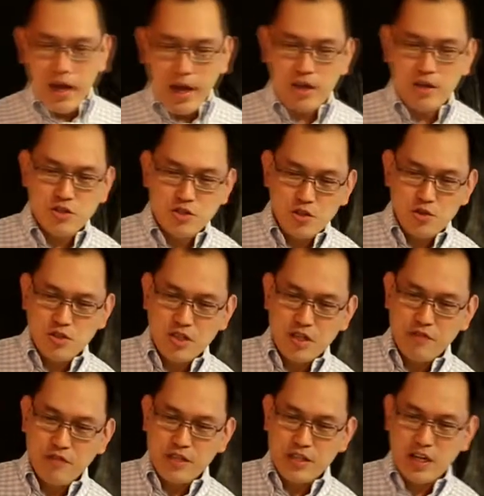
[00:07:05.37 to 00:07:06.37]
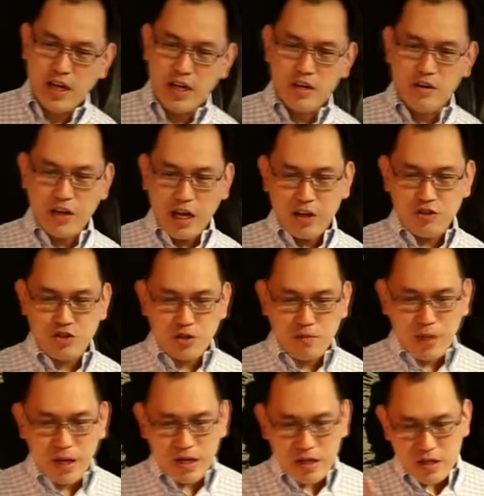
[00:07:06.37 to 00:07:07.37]
And also to serve as a kind of
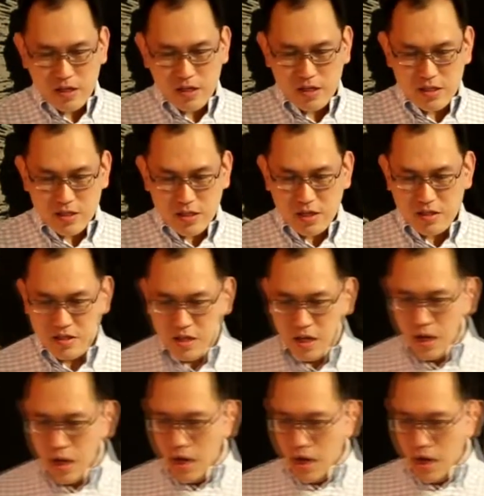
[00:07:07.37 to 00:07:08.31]
cultural marker in a sense.